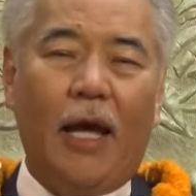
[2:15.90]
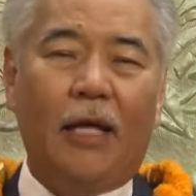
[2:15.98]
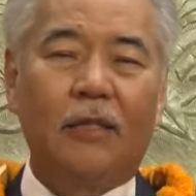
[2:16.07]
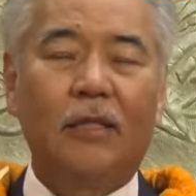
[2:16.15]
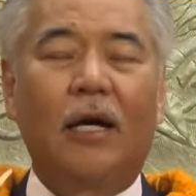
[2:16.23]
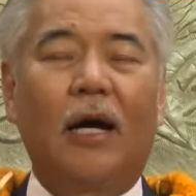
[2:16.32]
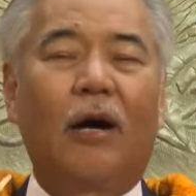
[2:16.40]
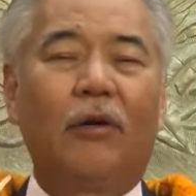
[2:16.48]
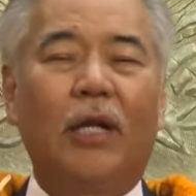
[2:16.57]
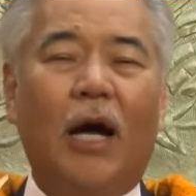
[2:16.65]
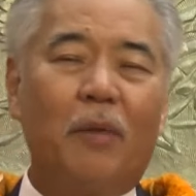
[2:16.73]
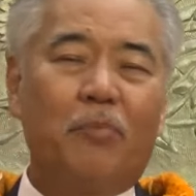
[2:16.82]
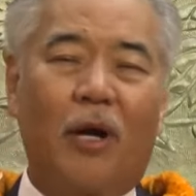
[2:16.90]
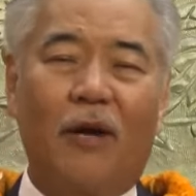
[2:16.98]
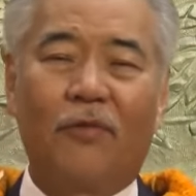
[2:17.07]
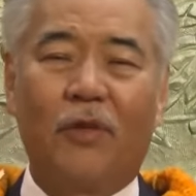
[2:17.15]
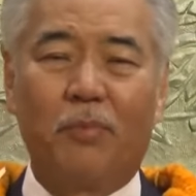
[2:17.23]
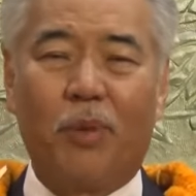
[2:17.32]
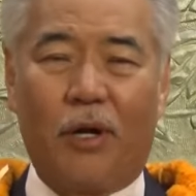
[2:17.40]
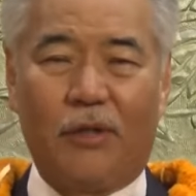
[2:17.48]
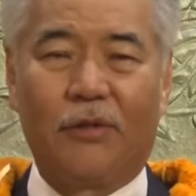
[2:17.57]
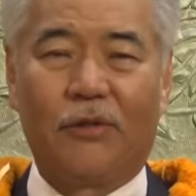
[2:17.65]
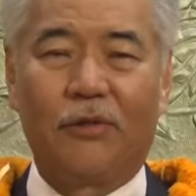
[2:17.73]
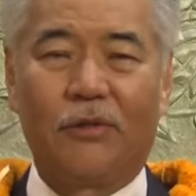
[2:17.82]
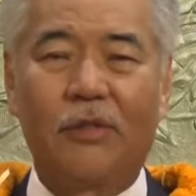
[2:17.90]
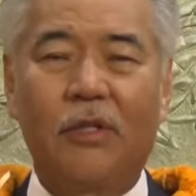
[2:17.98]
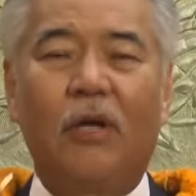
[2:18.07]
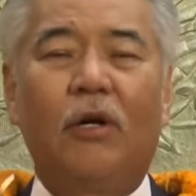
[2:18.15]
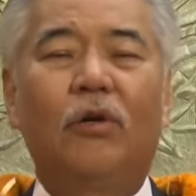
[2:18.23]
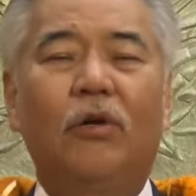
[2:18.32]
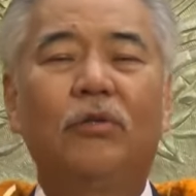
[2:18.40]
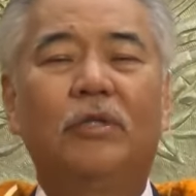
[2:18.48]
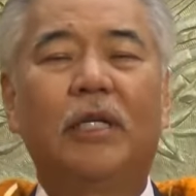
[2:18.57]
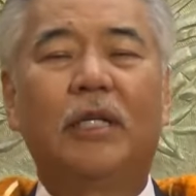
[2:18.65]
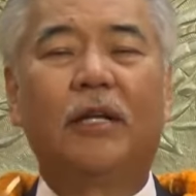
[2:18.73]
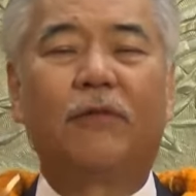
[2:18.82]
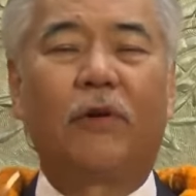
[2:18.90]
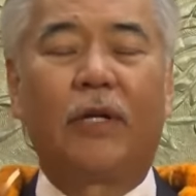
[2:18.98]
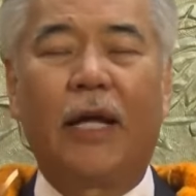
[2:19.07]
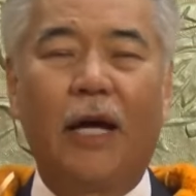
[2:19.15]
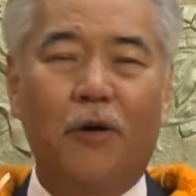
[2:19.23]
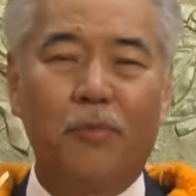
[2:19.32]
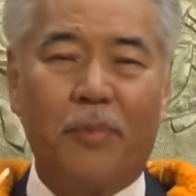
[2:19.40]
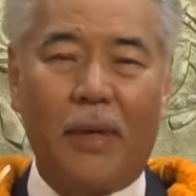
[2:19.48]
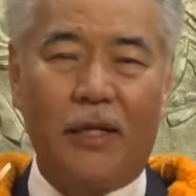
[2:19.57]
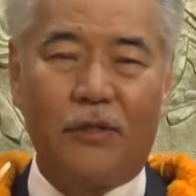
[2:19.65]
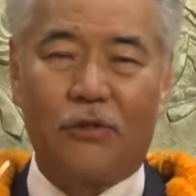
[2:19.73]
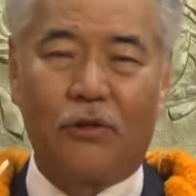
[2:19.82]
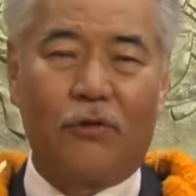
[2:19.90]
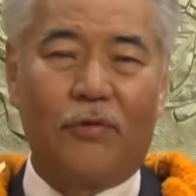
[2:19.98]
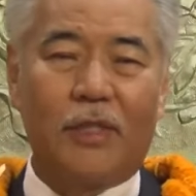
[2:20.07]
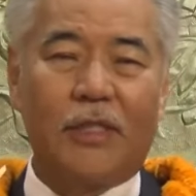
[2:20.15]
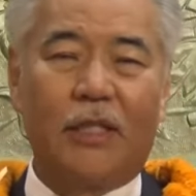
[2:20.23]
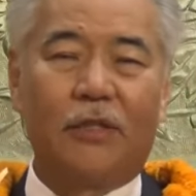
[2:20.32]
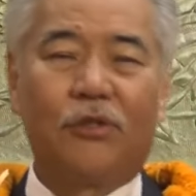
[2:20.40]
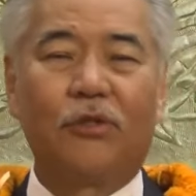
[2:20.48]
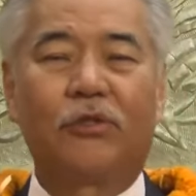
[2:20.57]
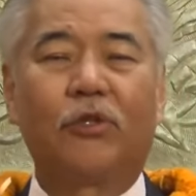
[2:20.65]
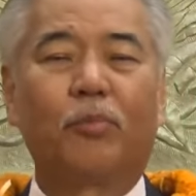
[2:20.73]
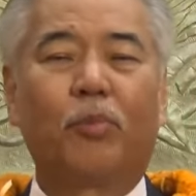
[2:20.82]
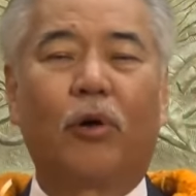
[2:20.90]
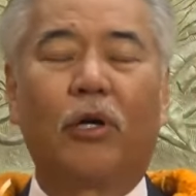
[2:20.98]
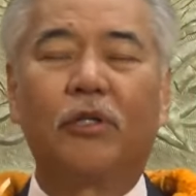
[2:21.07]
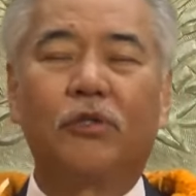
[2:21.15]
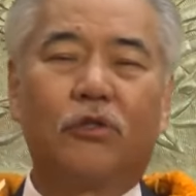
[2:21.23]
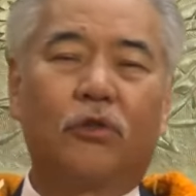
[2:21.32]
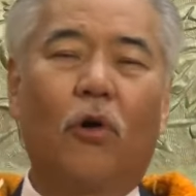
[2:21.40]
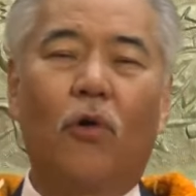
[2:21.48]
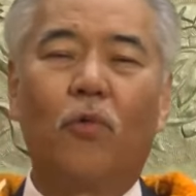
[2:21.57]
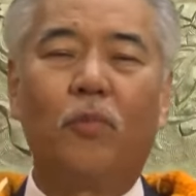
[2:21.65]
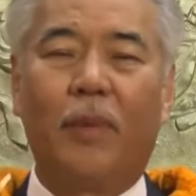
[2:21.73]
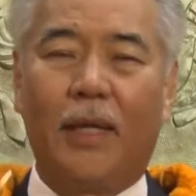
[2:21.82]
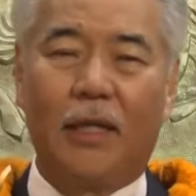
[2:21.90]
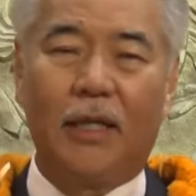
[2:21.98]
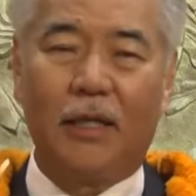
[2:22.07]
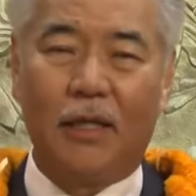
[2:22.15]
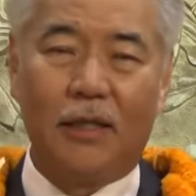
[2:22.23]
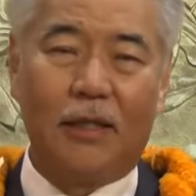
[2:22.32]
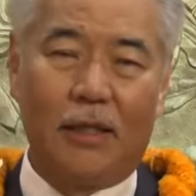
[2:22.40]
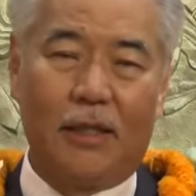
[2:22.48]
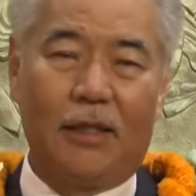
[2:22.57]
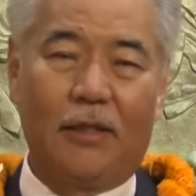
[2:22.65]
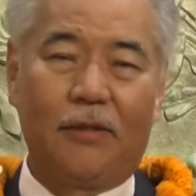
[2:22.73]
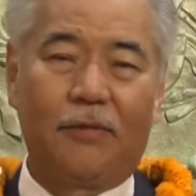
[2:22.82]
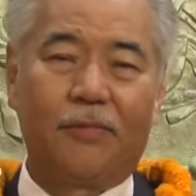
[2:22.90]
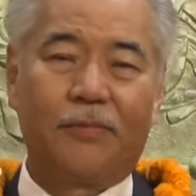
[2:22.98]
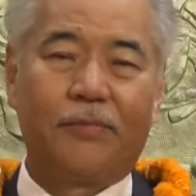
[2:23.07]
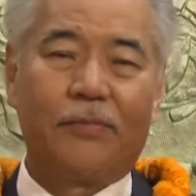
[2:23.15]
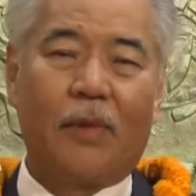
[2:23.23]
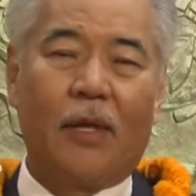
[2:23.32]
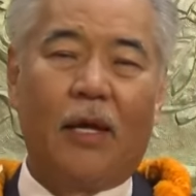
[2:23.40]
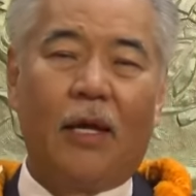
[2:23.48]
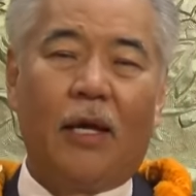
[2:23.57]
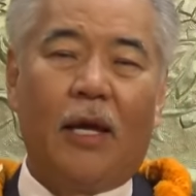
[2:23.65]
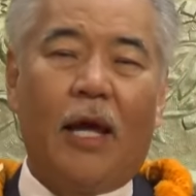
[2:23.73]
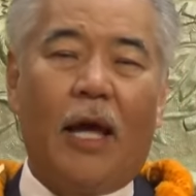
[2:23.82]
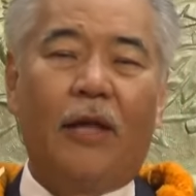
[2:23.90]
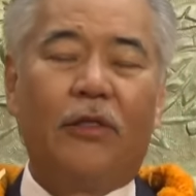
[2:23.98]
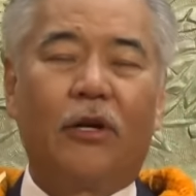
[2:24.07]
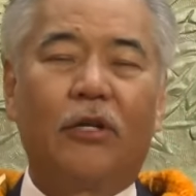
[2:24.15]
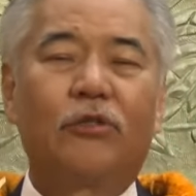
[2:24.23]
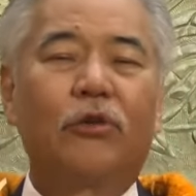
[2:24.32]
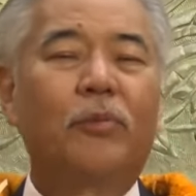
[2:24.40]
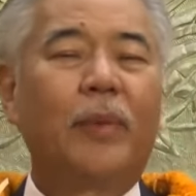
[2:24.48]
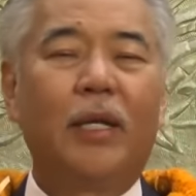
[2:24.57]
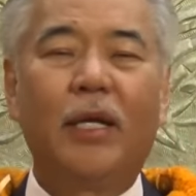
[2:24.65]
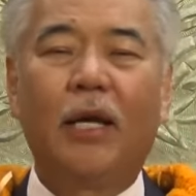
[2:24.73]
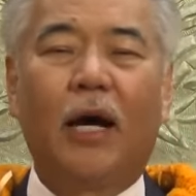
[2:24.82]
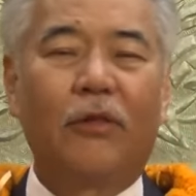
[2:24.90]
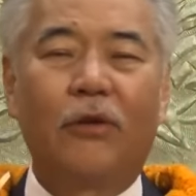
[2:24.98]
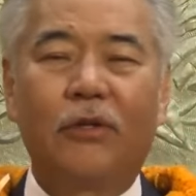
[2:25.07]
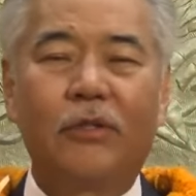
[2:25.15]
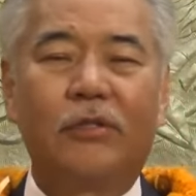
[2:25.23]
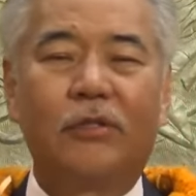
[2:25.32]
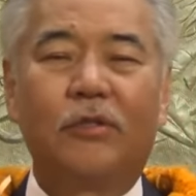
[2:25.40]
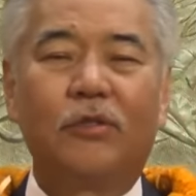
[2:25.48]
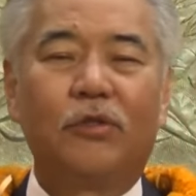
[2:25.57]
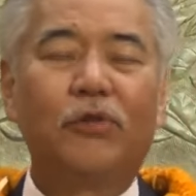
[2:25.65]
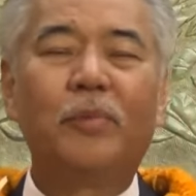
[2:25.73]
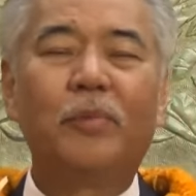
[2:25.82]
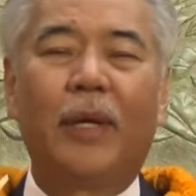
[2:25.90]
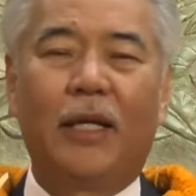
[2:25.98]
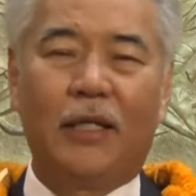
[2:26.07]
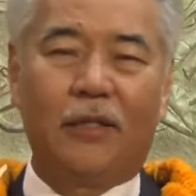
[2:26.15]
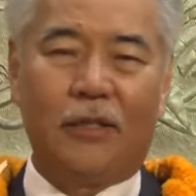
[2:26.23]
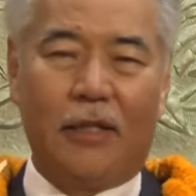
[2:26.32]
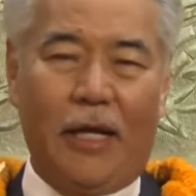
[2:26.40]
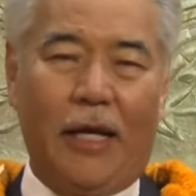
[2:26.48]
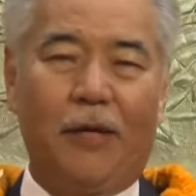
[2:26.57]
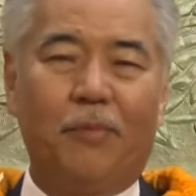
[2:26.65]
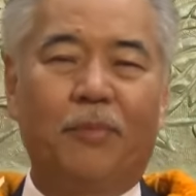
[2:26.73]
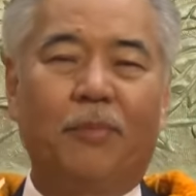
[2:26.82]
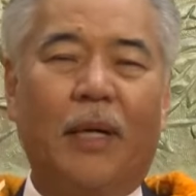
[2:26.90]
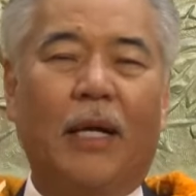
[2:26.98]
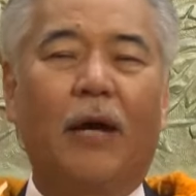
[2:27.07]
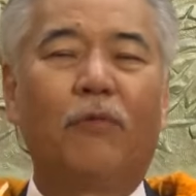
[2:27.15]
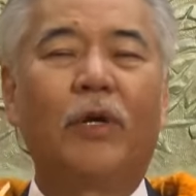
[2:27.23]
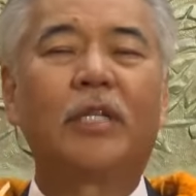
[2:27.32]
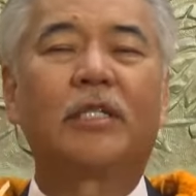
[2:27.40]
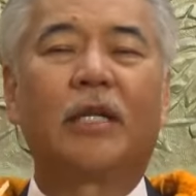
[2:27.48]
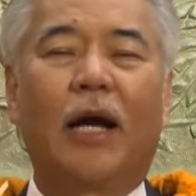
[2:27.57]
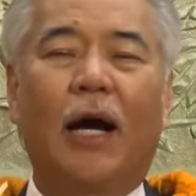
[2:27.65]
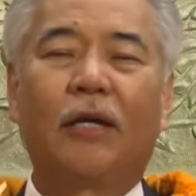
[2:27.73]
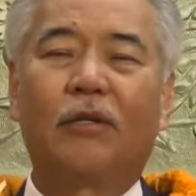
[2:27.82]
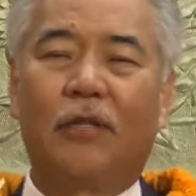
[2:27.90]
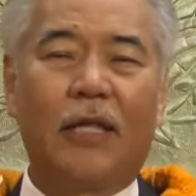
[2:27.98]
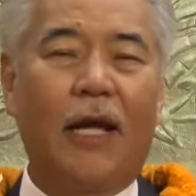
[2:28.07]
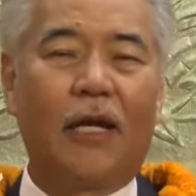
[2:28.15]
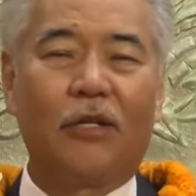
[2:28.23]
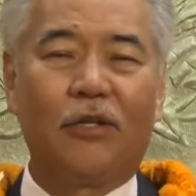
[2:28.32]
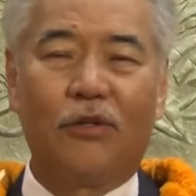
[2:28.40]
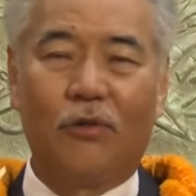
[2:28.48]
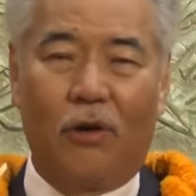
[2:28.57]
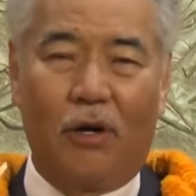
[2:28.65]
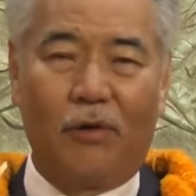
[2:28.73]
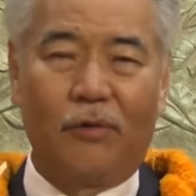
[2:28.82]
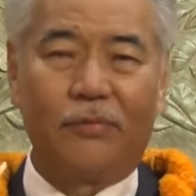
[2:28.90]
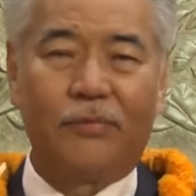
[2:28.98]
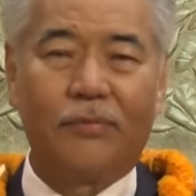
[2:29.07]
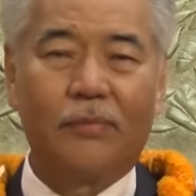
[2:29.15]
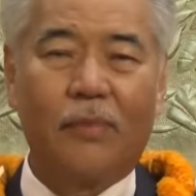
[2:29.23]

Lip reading: and our nonprofit partners who delivered help and services to support so many in need. And there are so many others, too many to name, but I wish I could thank you all.